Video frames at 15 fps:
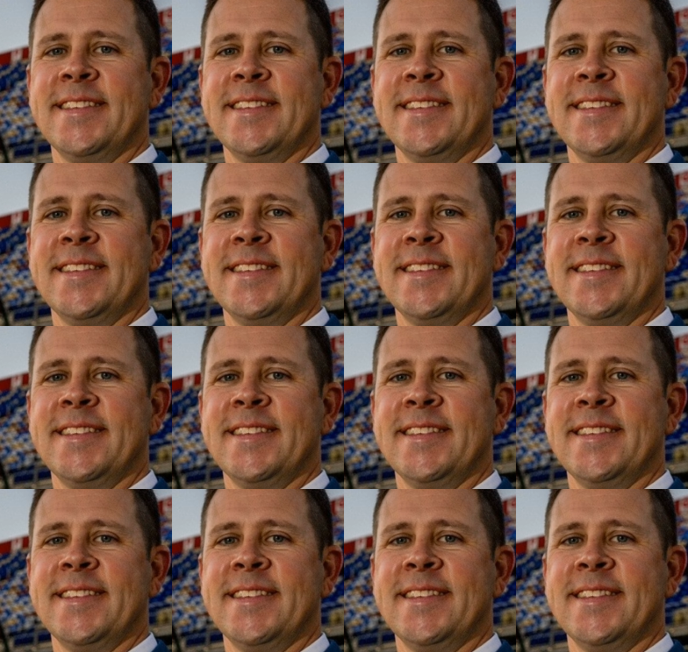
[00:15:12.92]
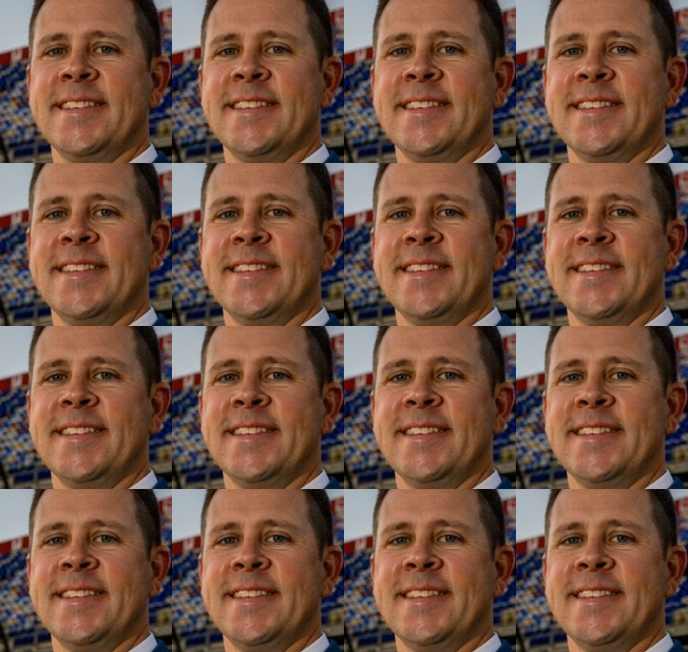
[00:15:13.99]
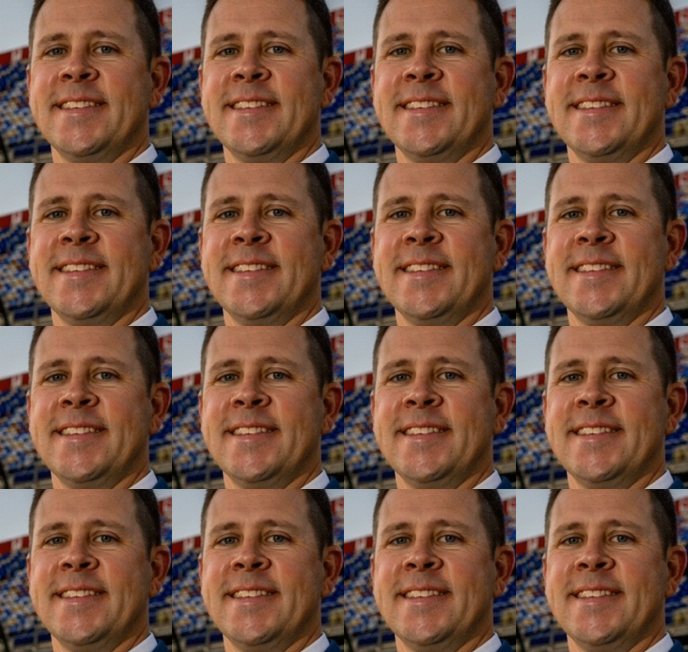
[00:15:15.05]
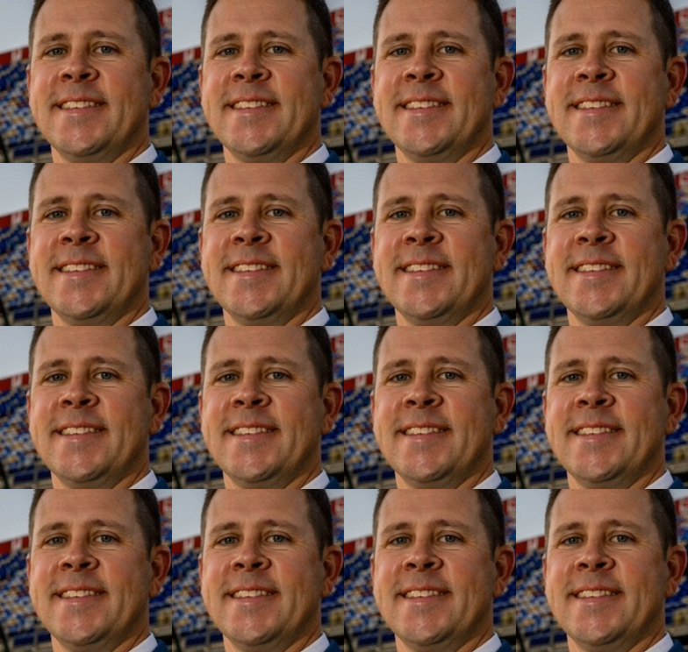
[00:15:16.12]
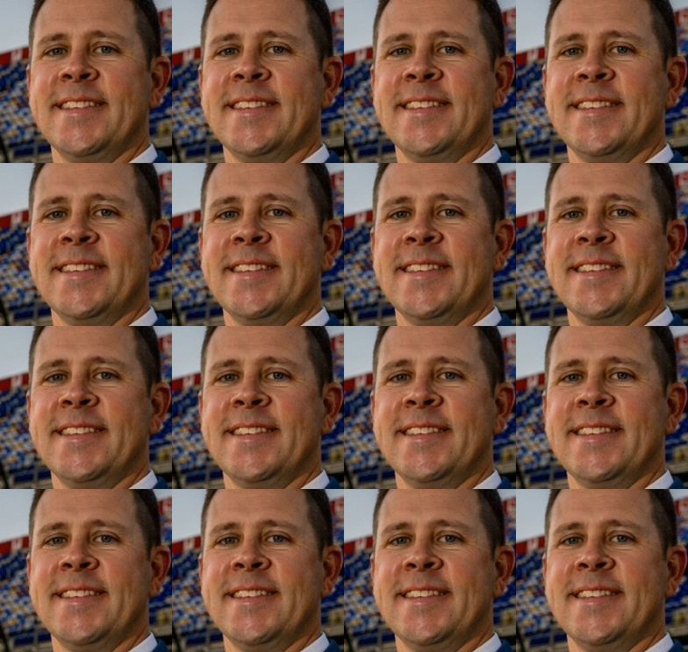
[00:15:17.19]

This is a still picture; no speech is visible.